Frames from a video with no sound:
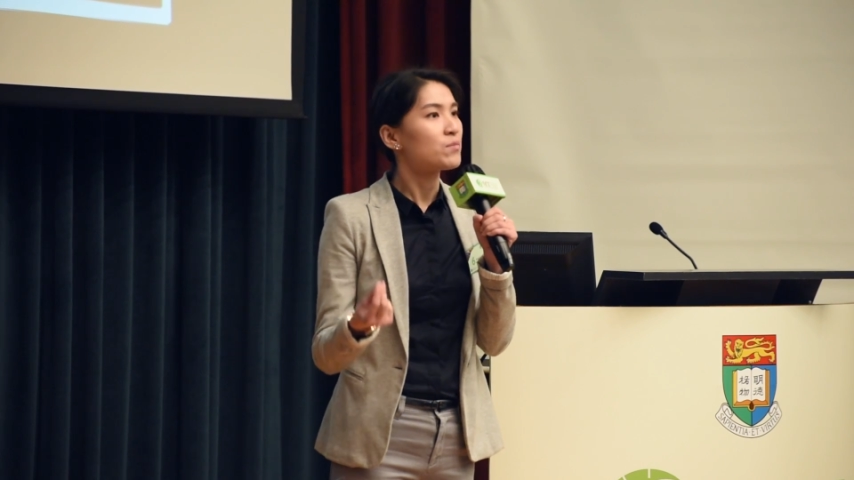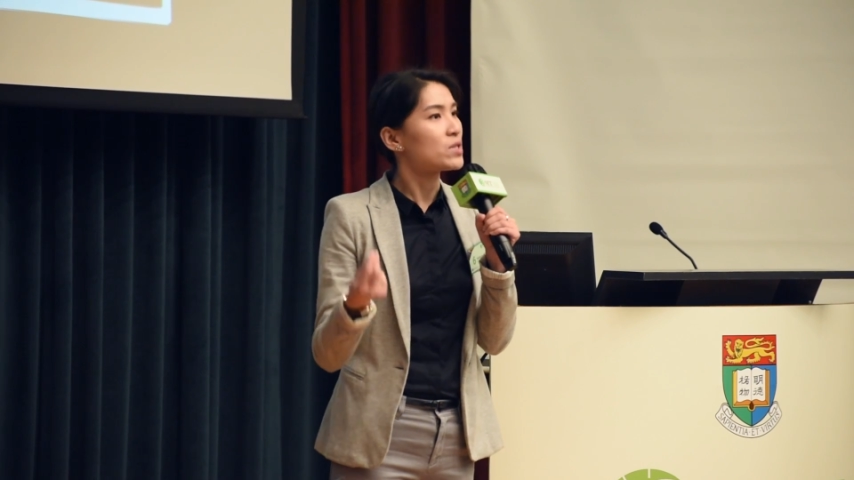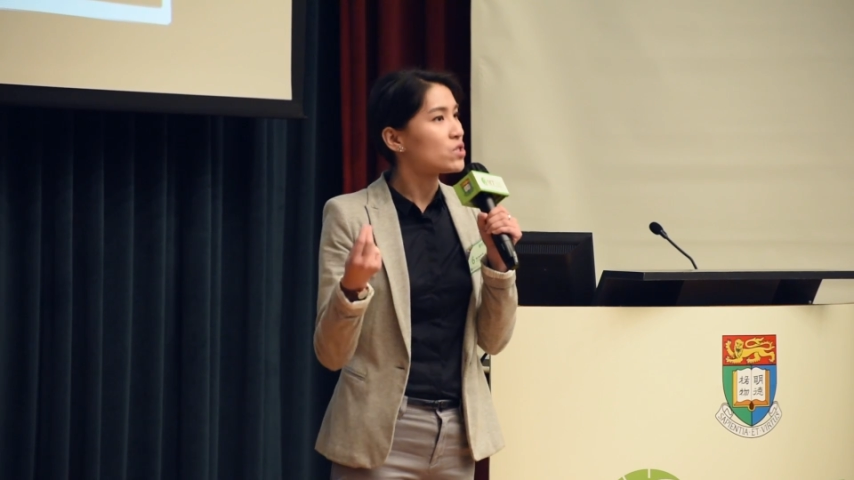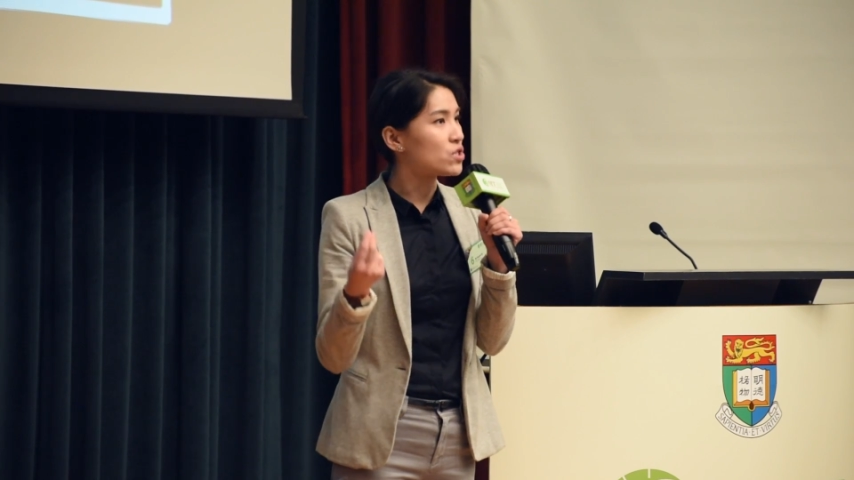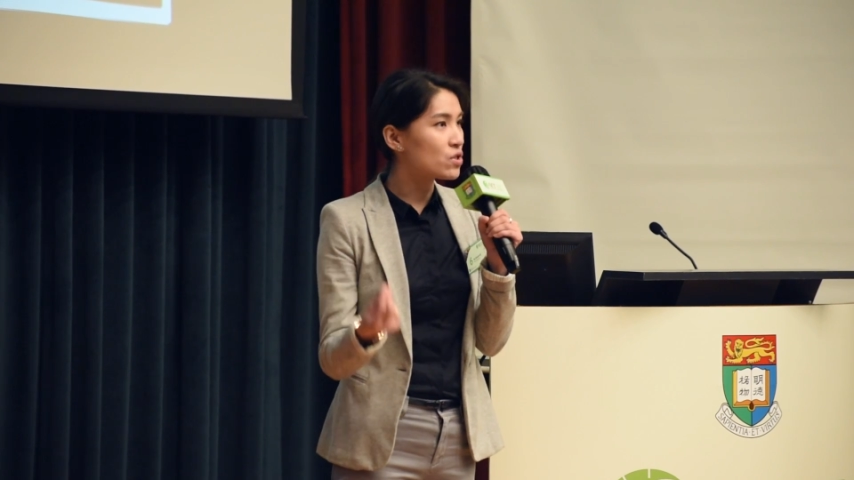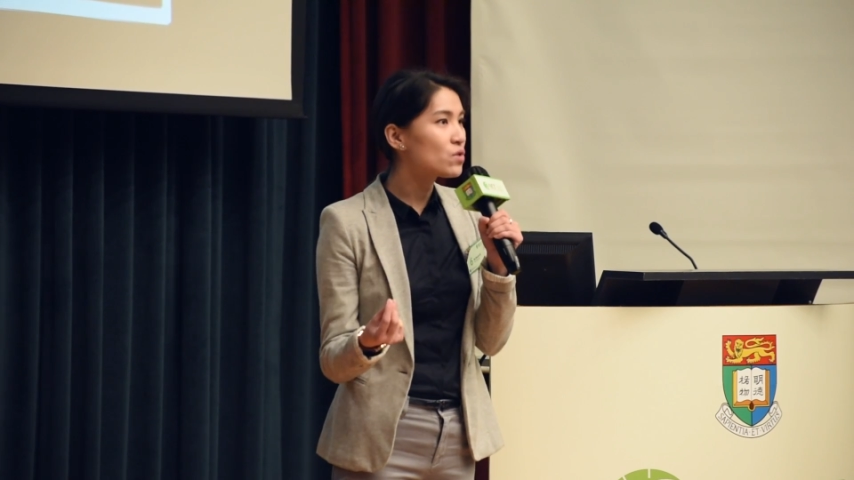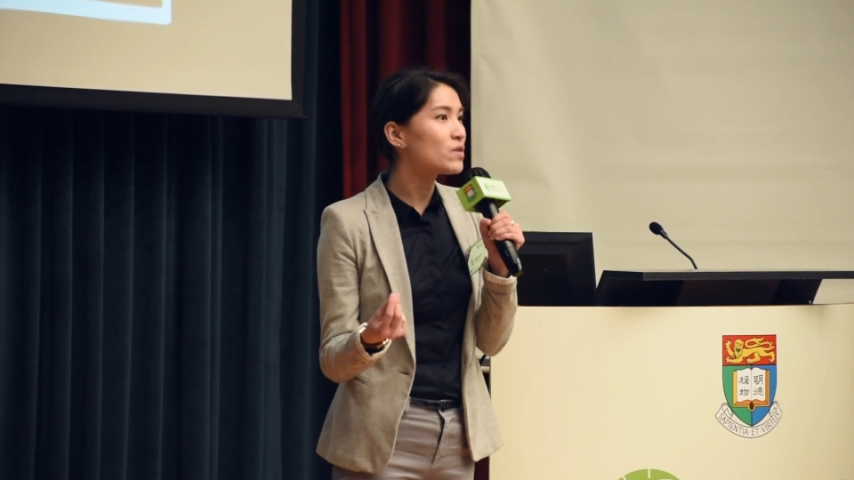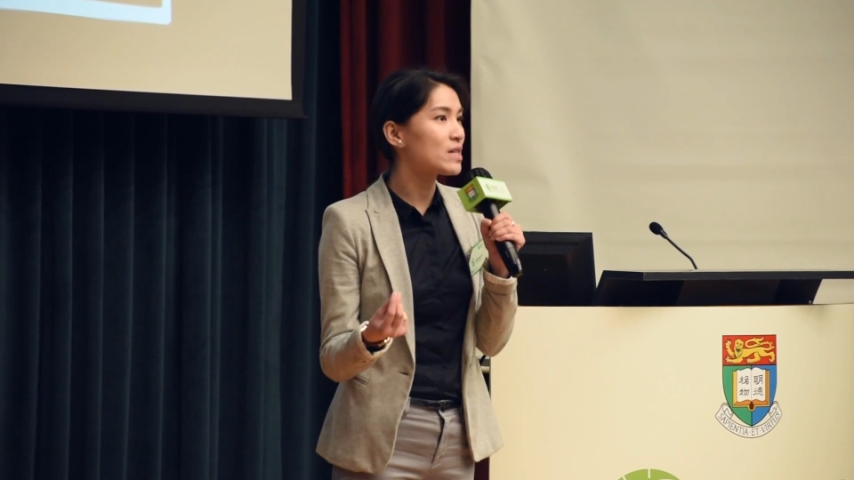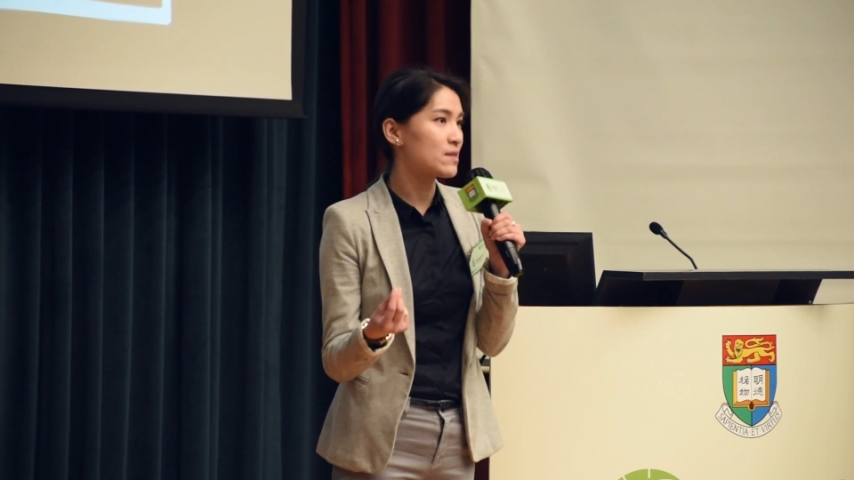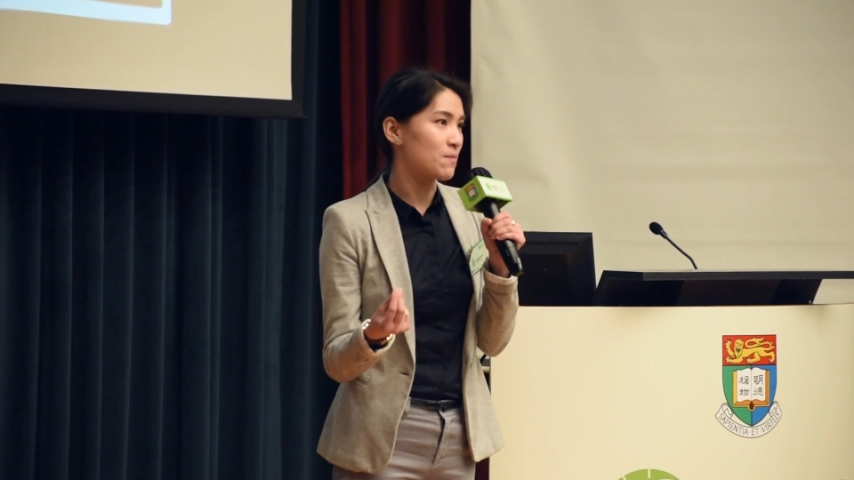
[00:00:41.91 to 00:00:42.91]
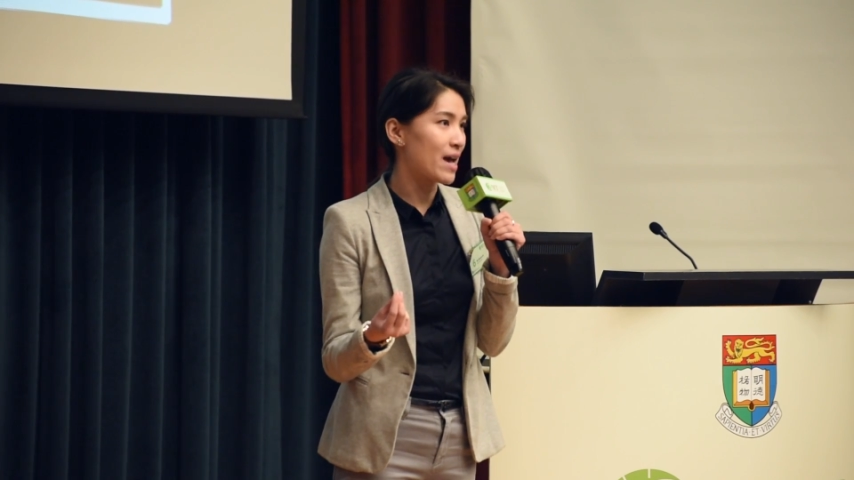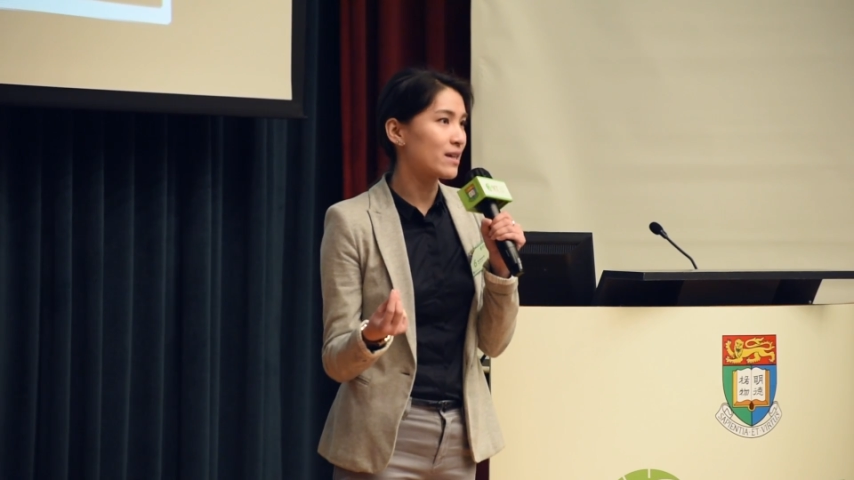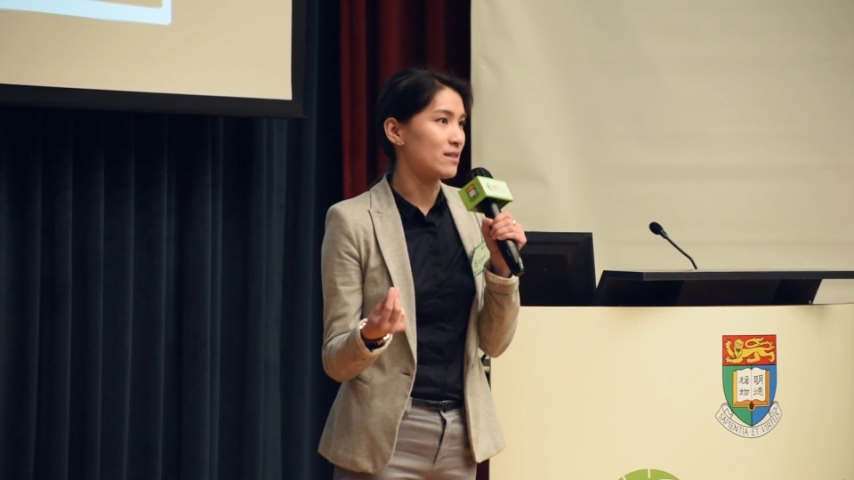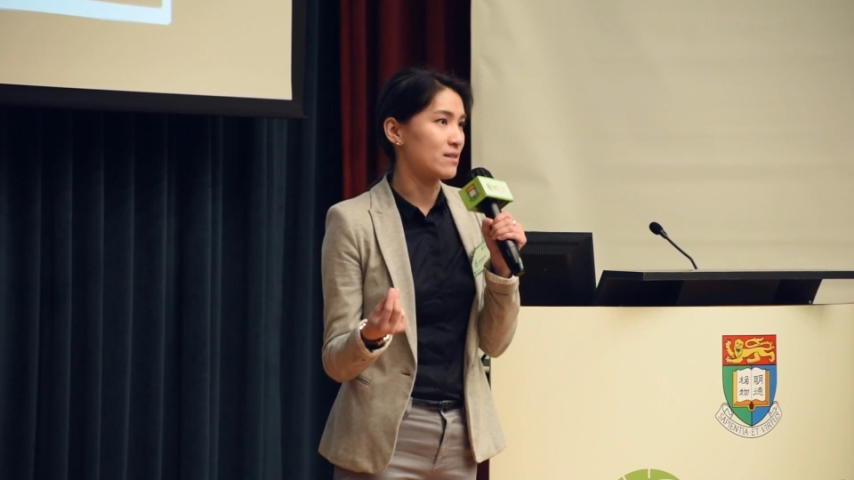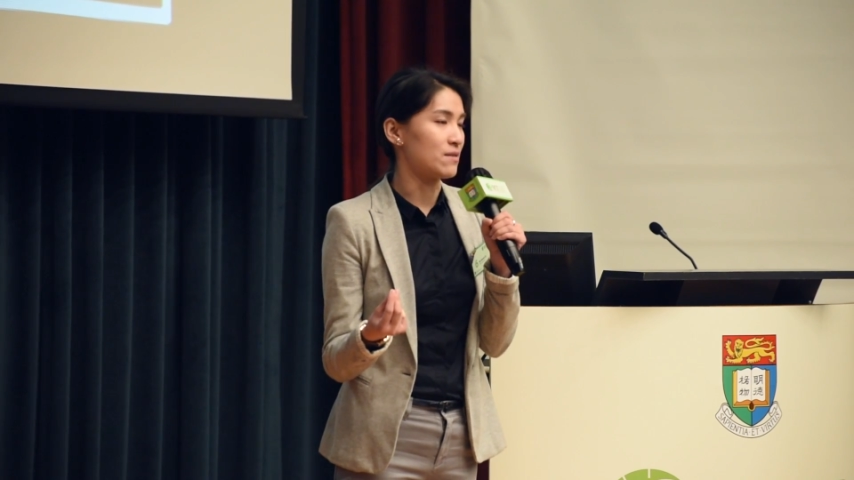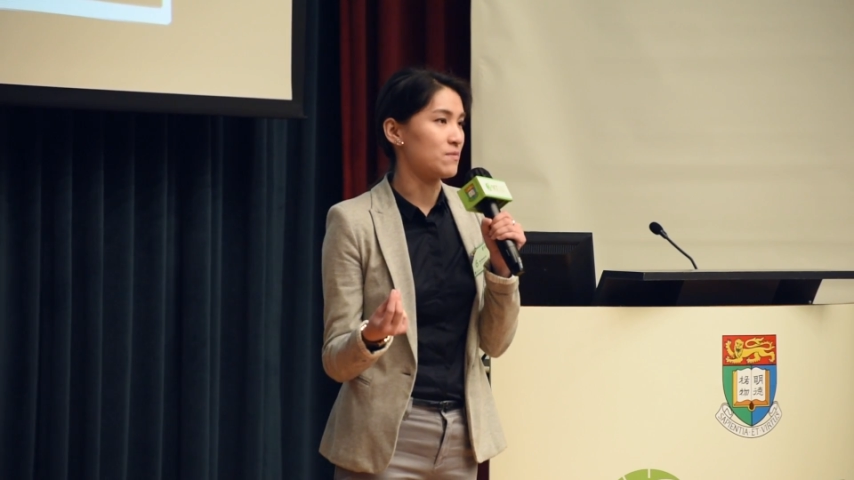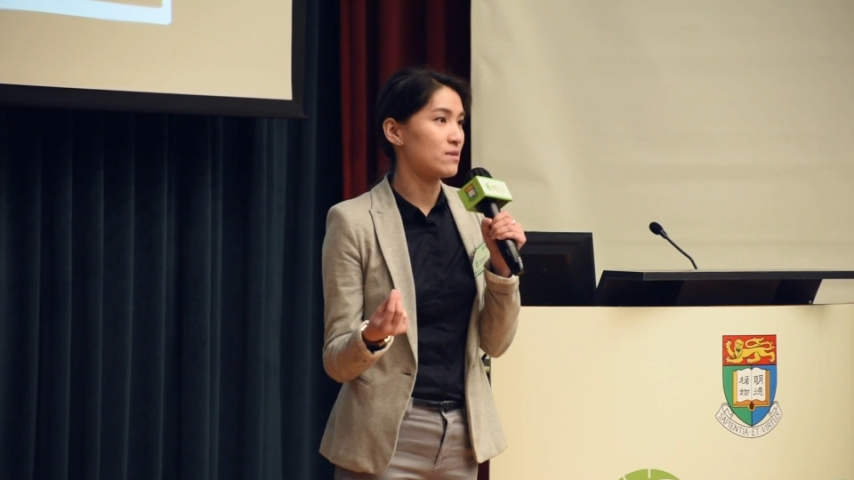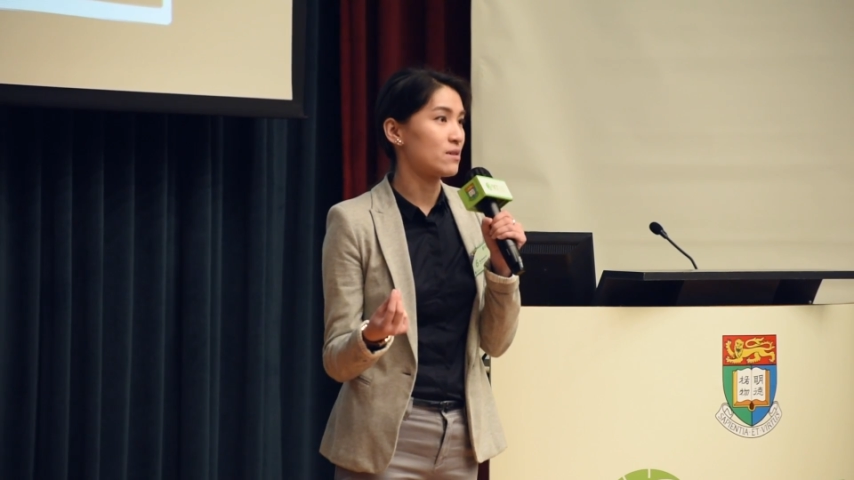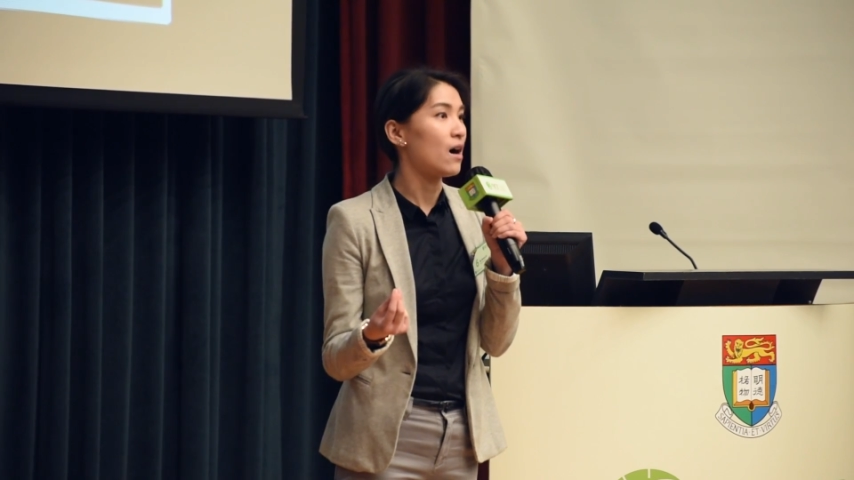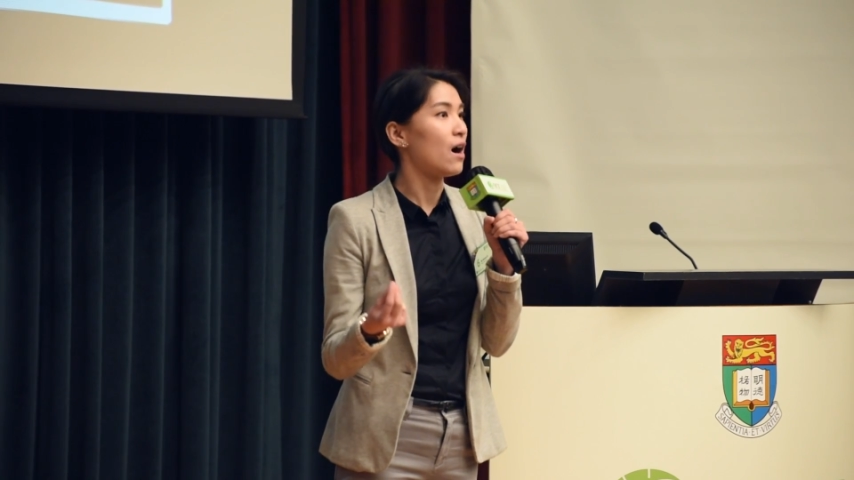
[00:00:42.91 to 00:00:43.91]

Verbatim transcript: but do these mechanisms